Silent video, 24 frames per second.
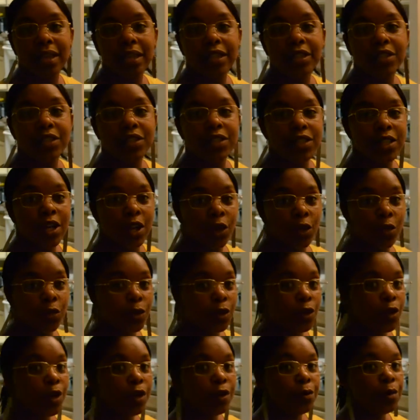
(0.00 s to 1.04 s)
So
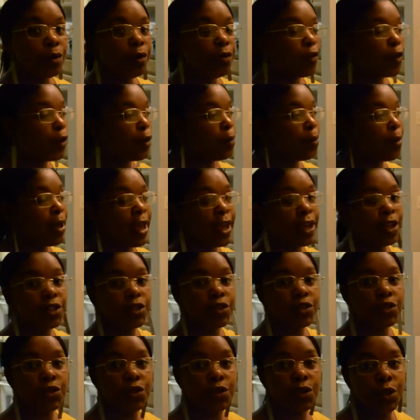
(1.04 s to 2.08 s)
we're going to refer back
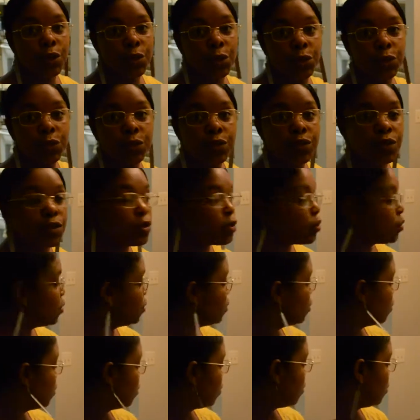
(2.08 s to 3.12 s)
to those
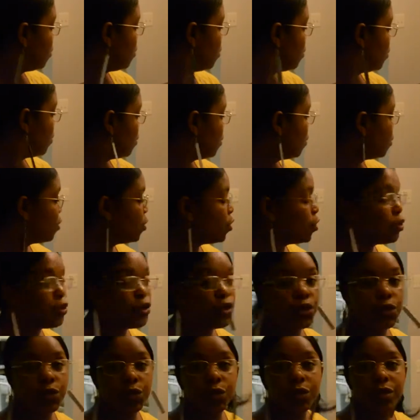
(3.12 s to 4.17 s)

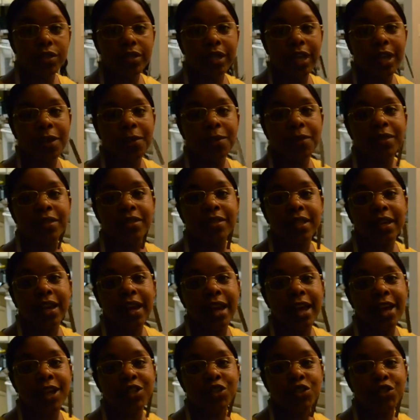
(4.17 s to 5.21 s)
two statements that I
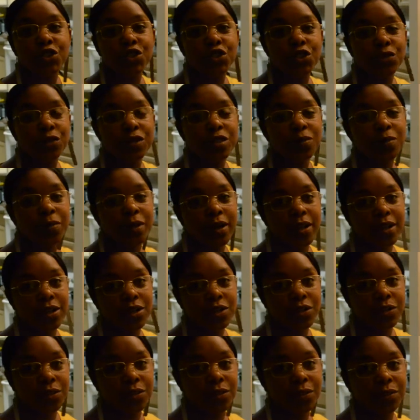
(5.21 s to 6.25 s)
asked you to respond
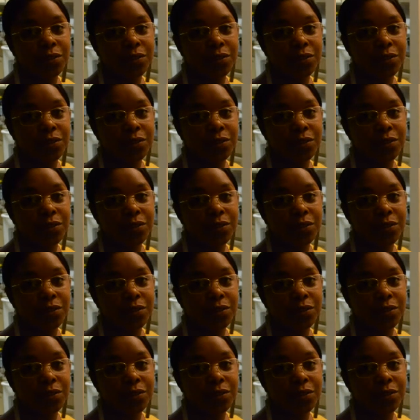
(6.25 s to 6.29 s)
to.